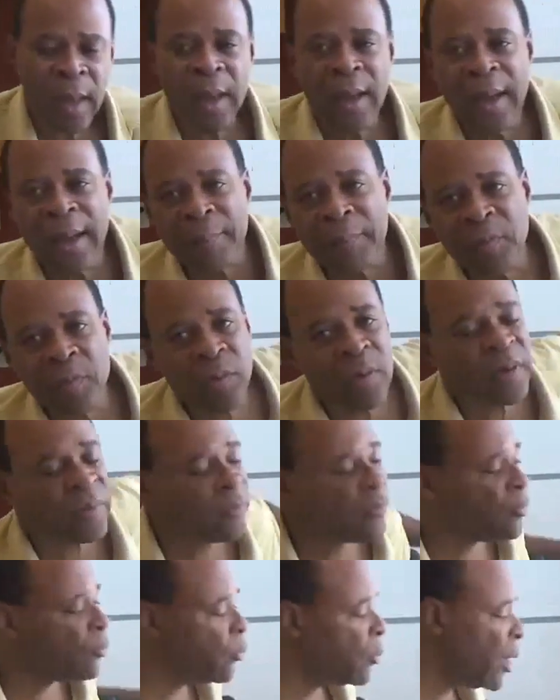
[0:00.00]
I'm going
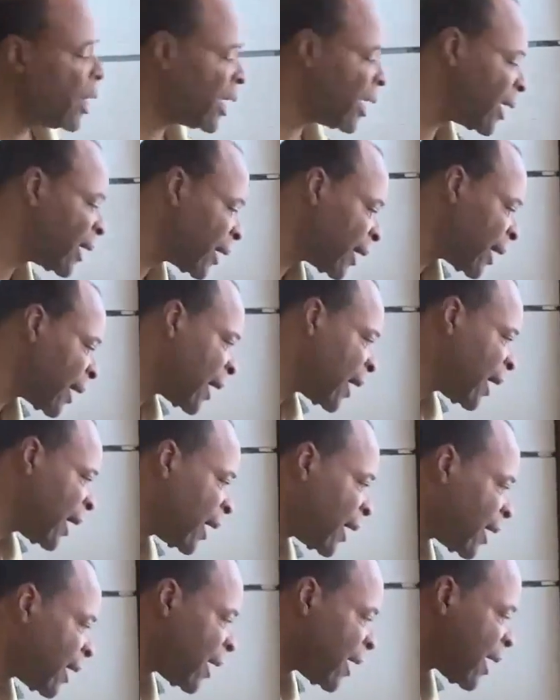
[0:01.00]
to make
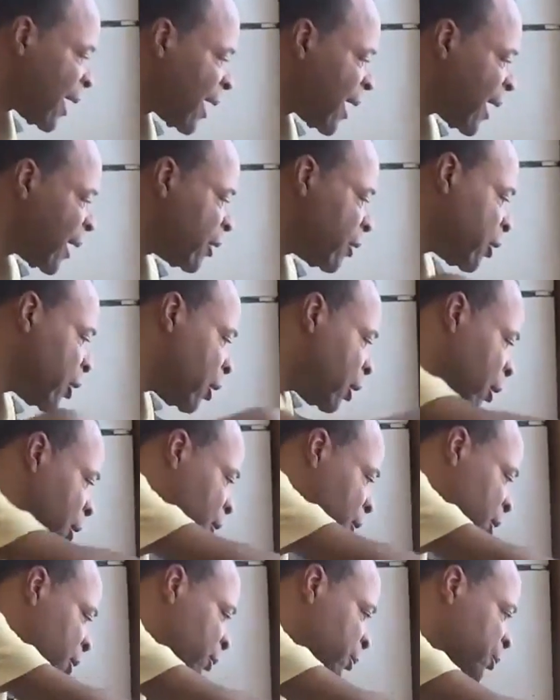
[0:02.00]
a hot dog.
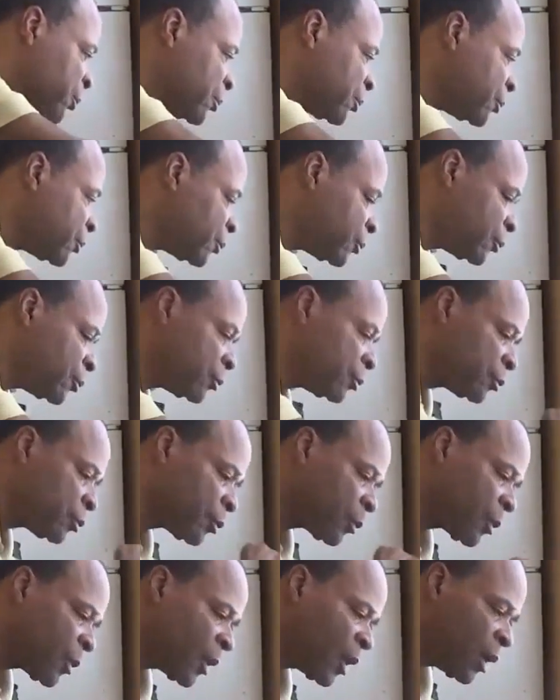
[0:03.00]

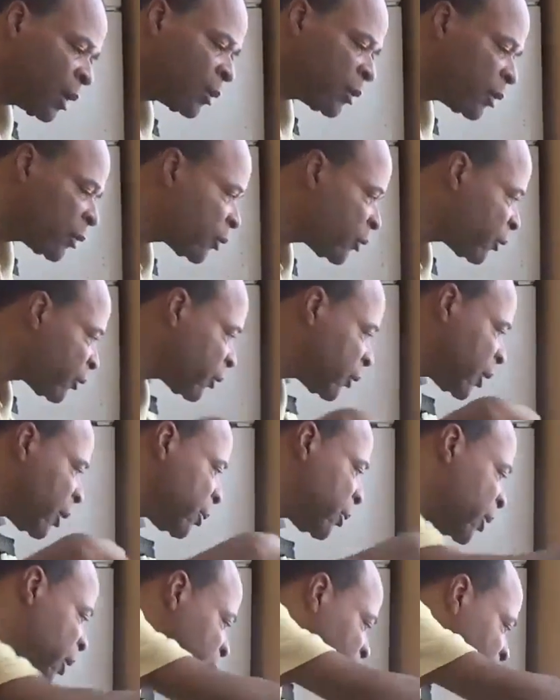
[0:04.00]
This is
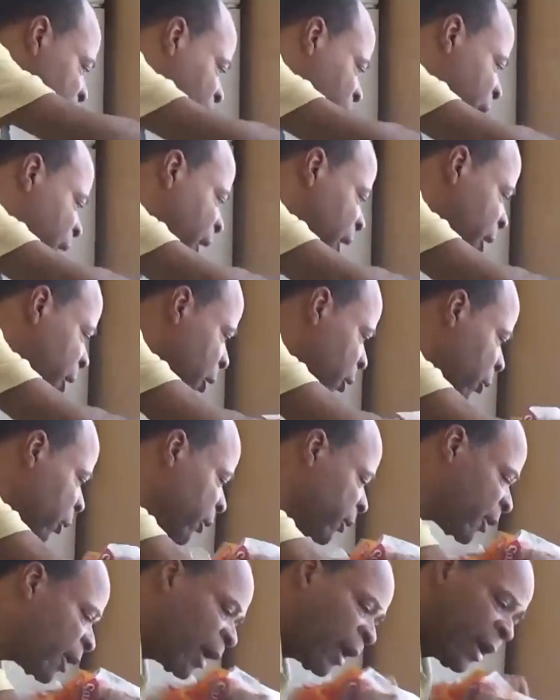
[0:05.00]
something that I
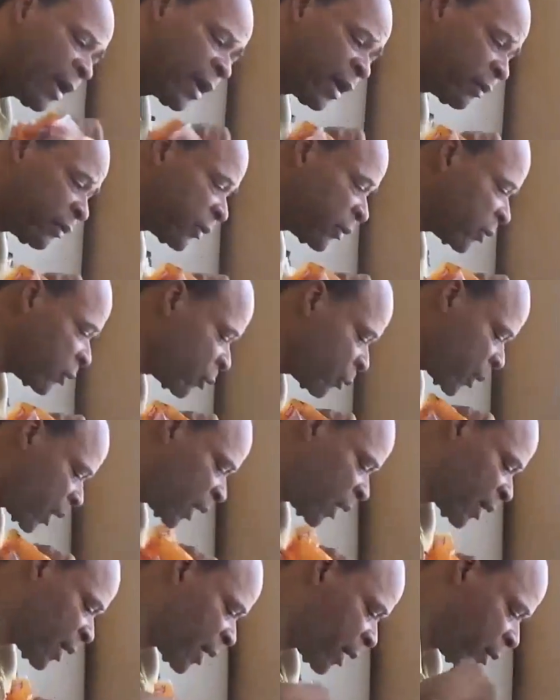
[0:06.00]
always, and I still
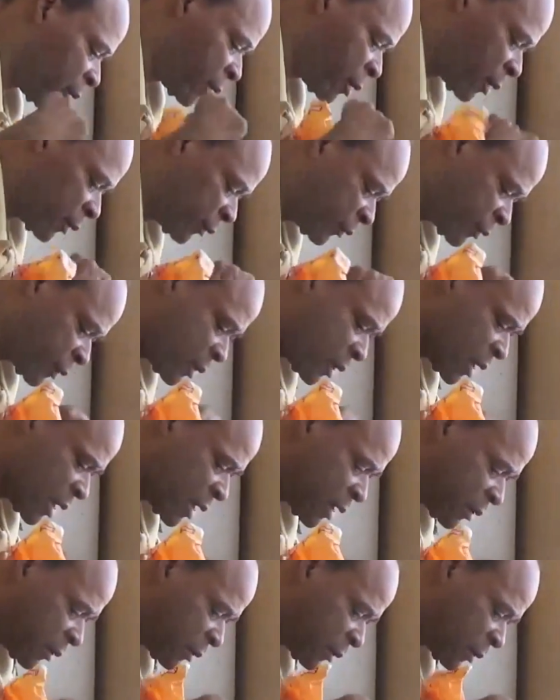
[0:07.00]
make hot dogs a lot.